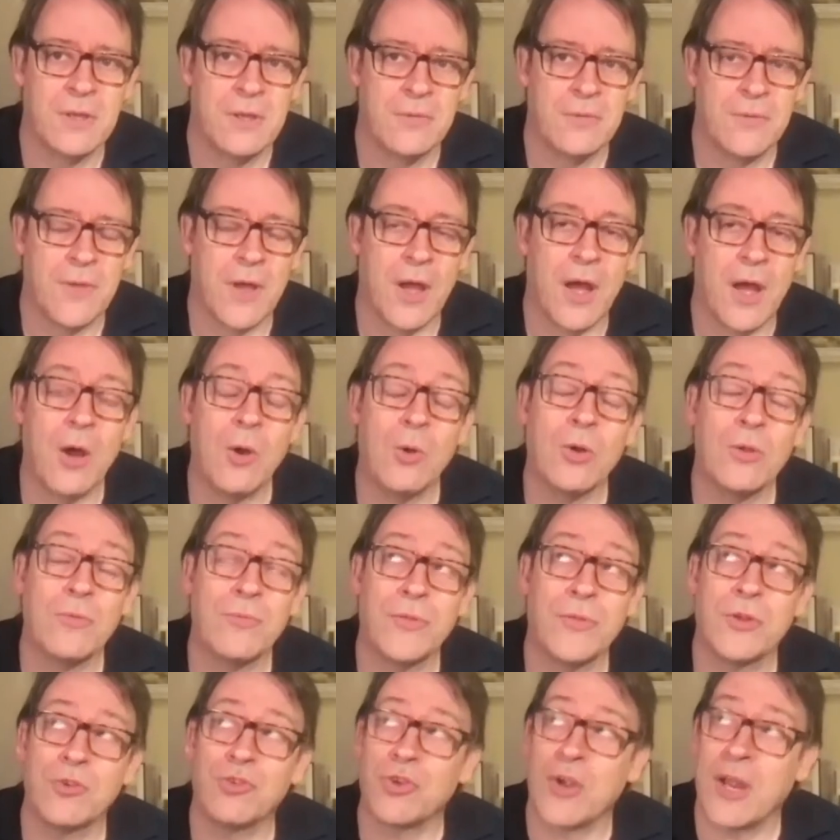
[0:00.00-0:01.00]
The whole of
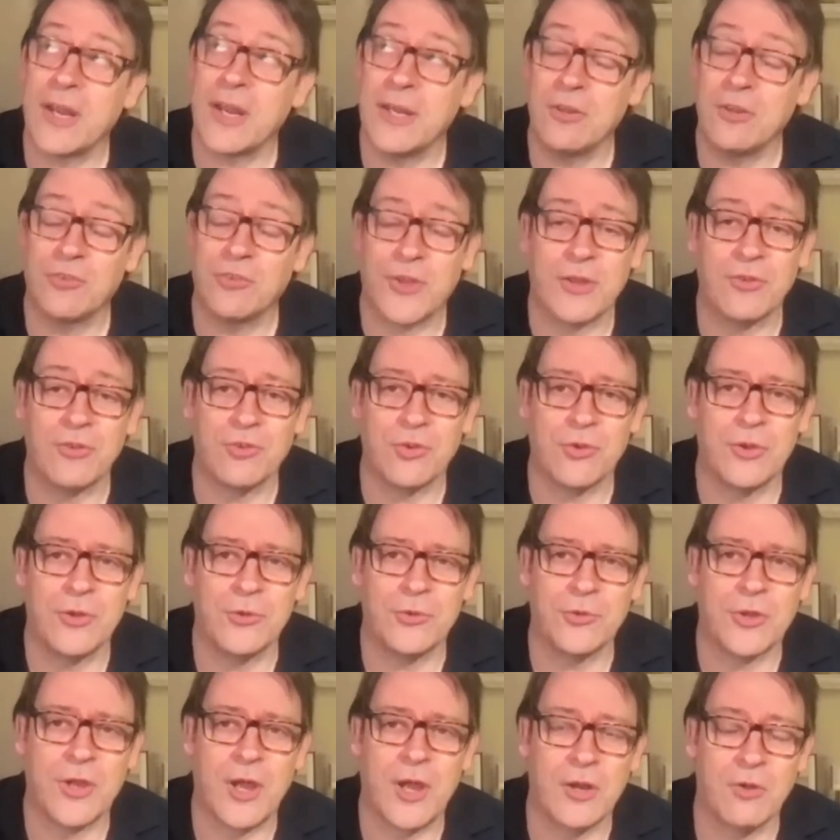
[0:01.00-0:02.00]
the training centre is
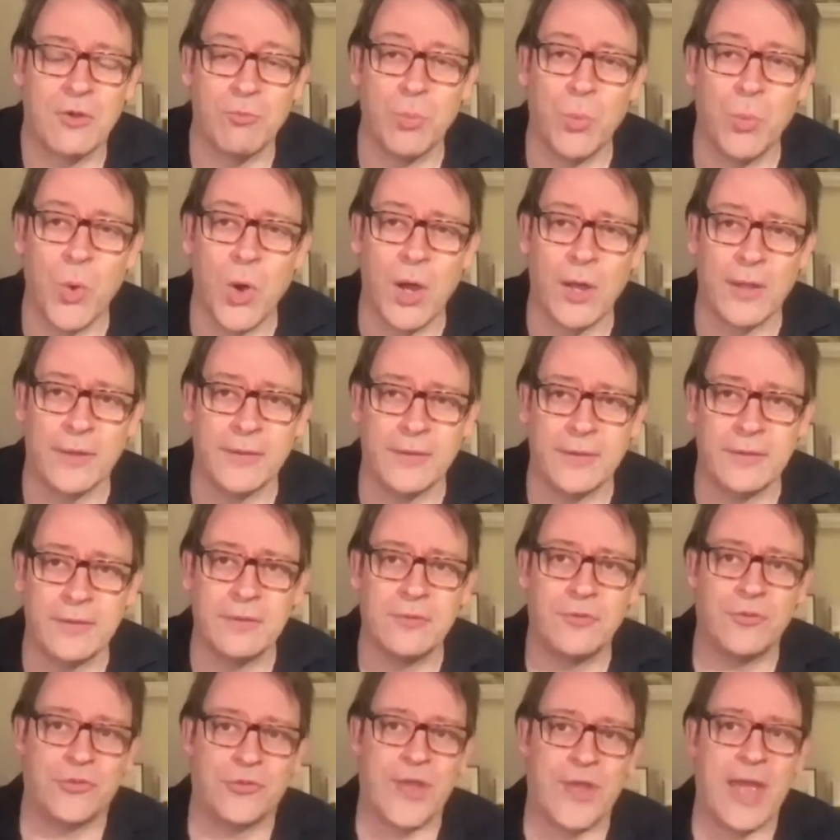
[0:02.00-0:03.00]
kind of one
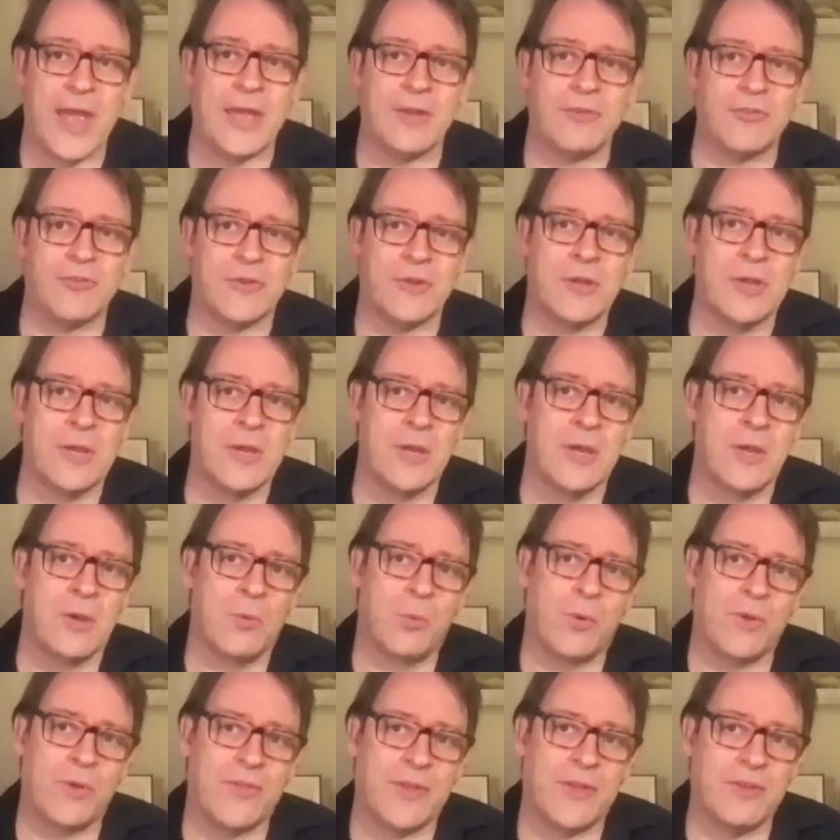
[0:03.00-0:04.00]
set
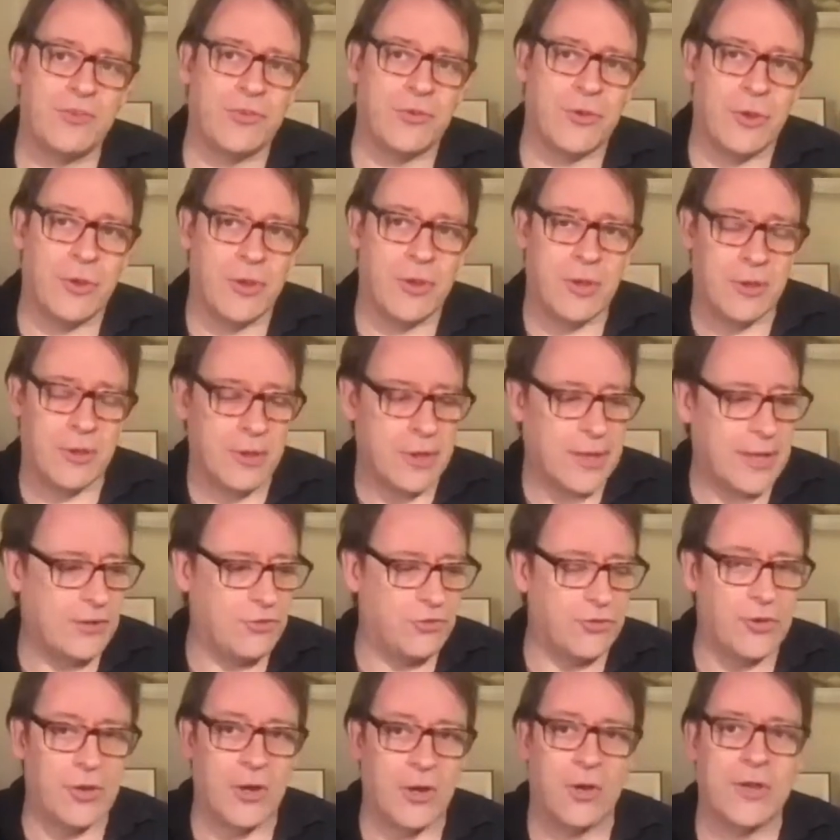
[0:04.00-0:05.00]
with
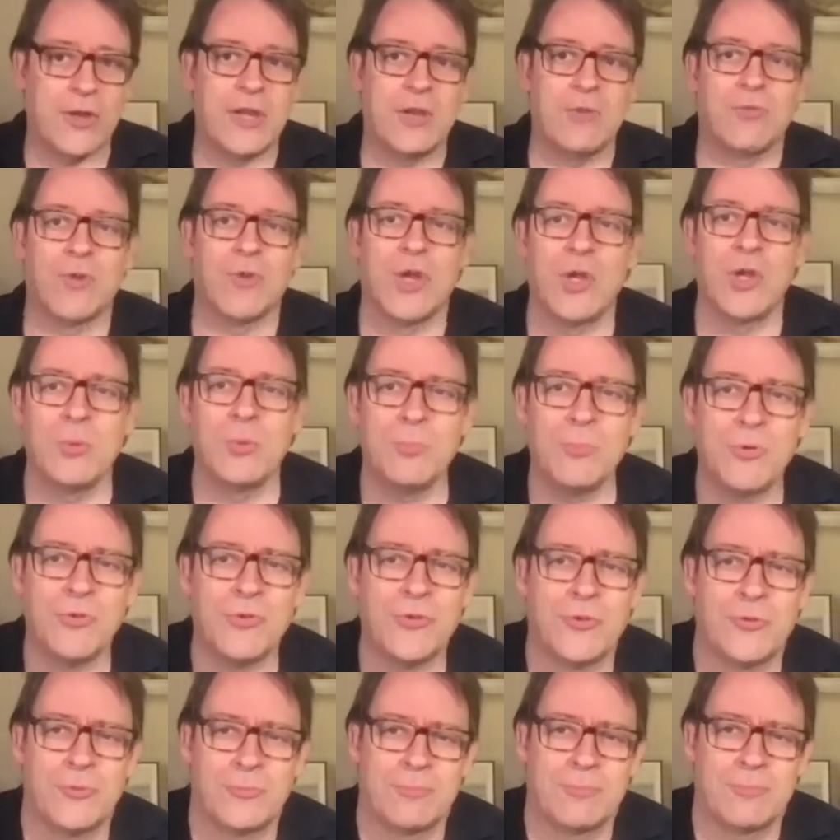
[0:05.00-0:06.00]
interlocking
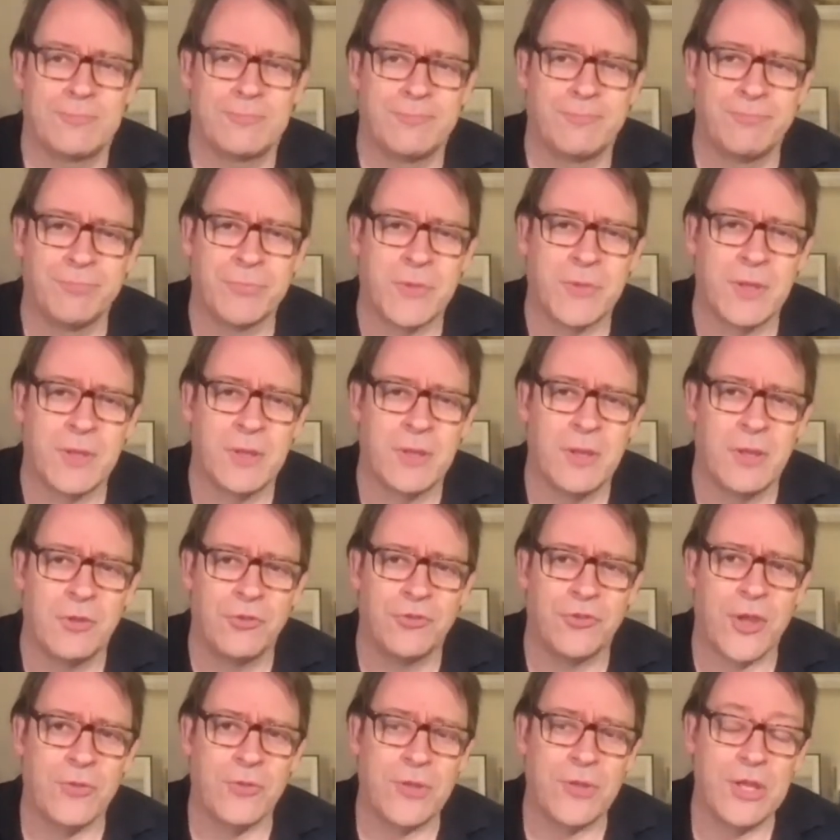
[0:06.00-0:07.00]
rooms,
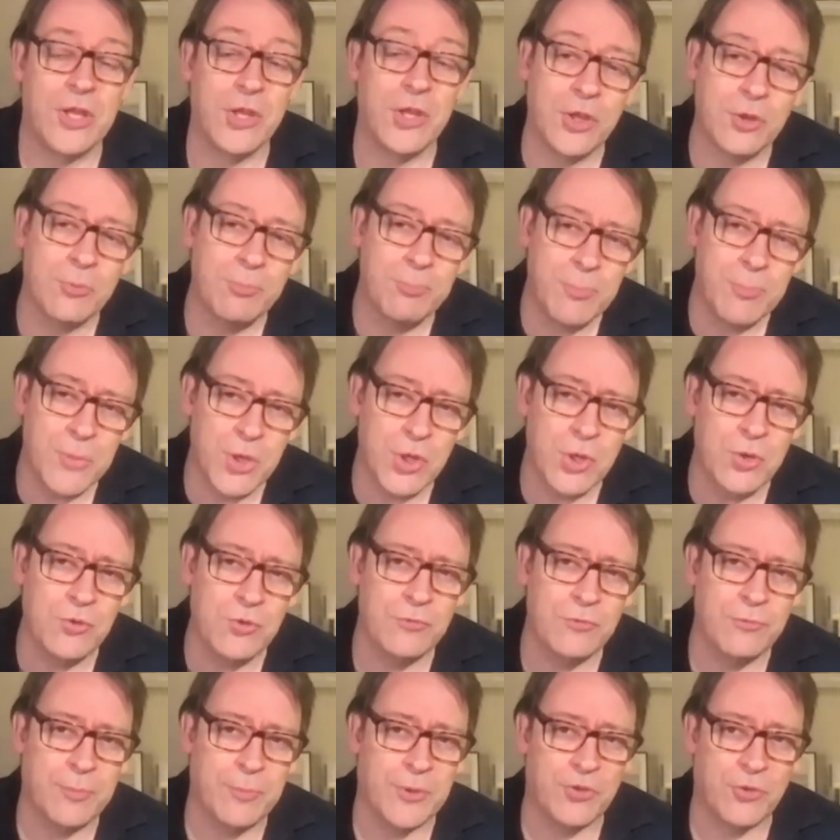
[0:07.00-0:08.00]
so that you can
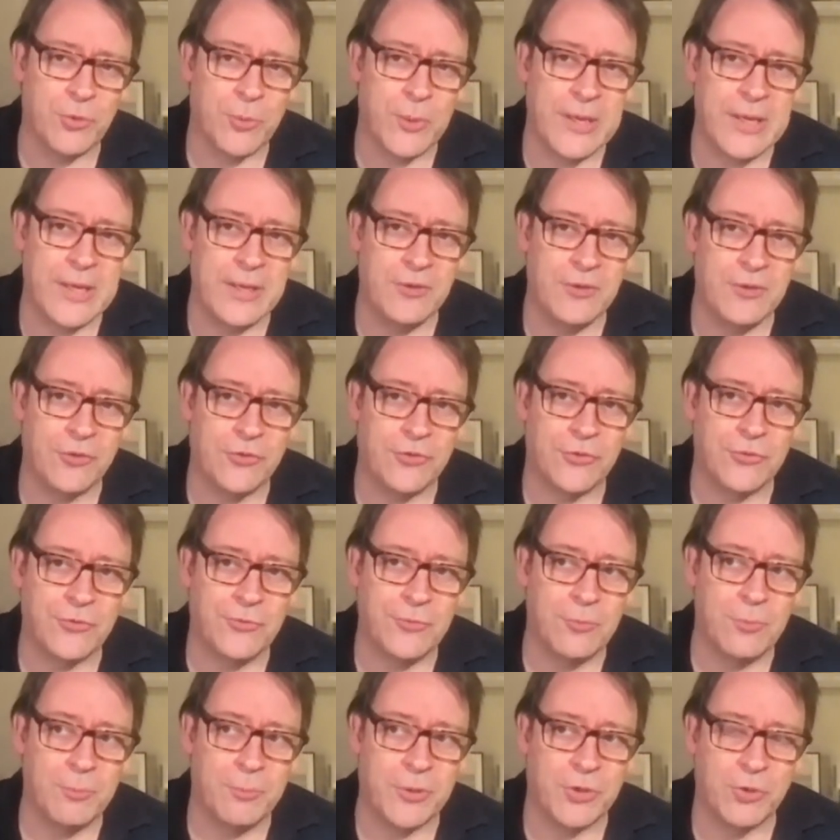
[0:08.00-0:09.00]
move between
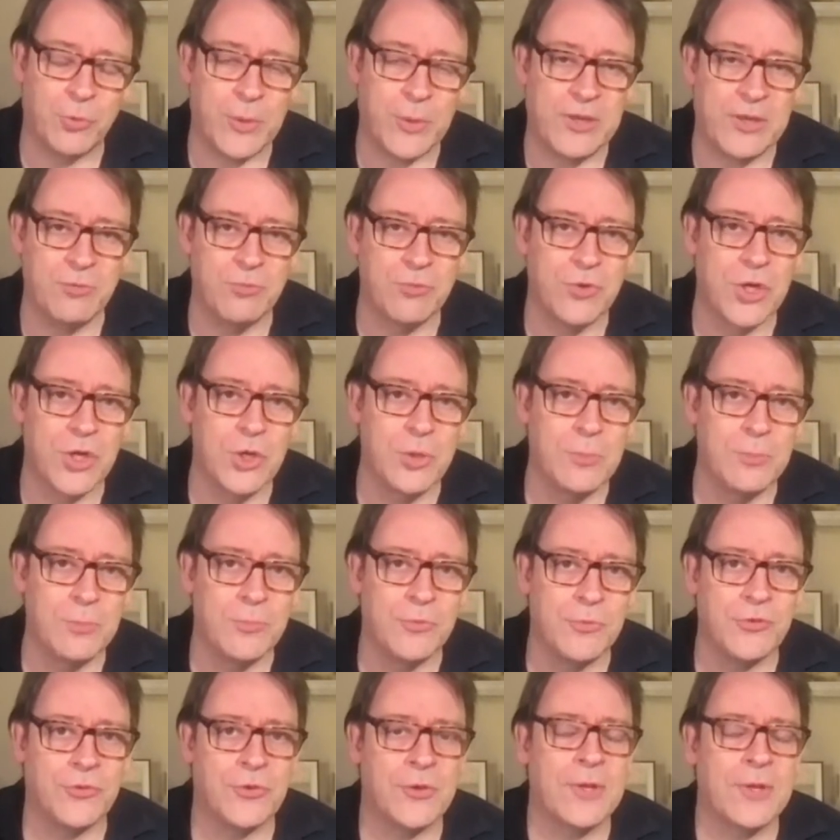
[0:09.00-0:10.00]

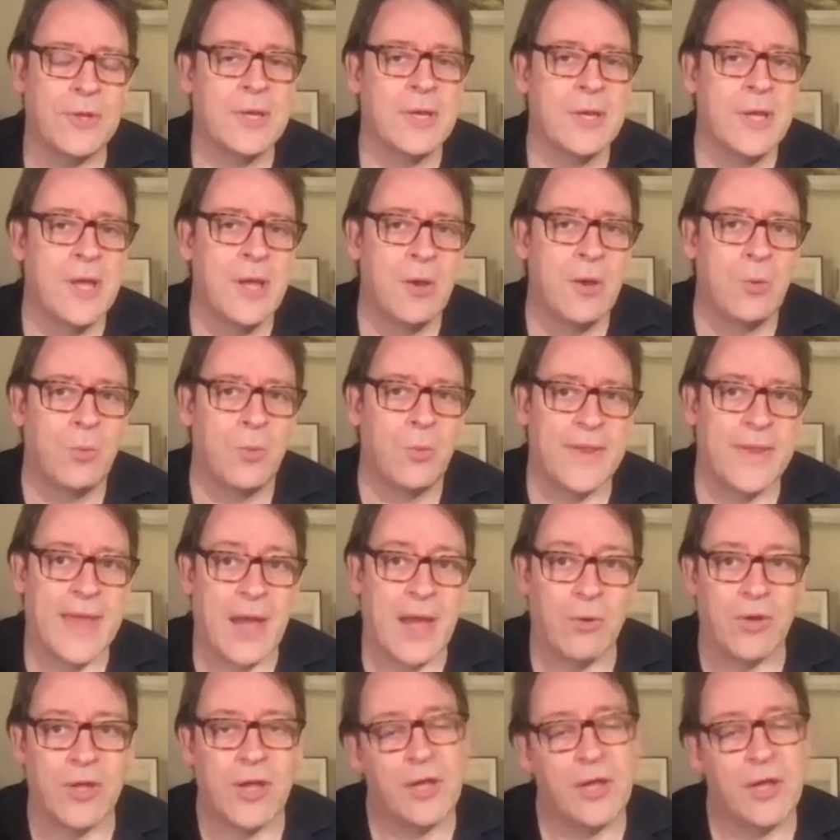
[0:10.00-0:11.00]
rooms
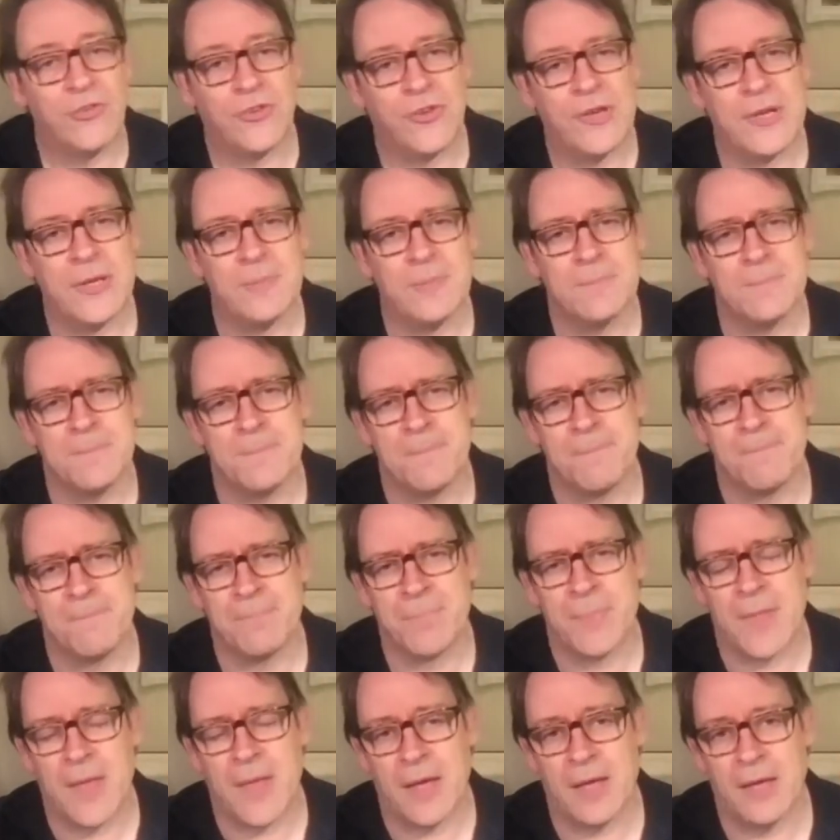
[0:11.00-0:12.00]
without cutting.
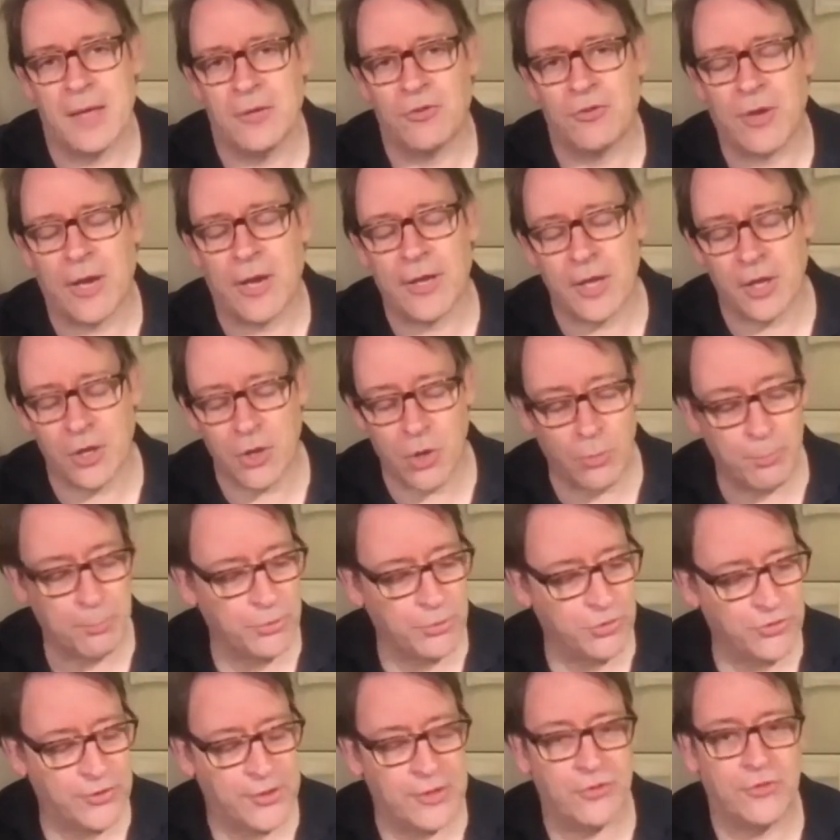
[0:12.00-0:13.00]
It's like a
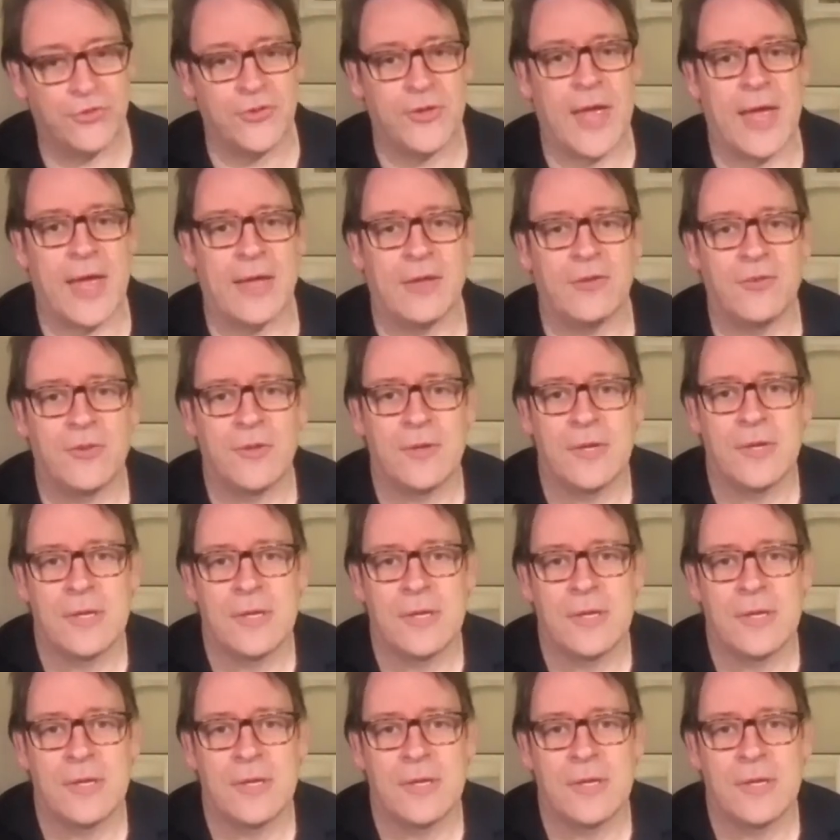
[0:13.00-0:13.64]
composite set.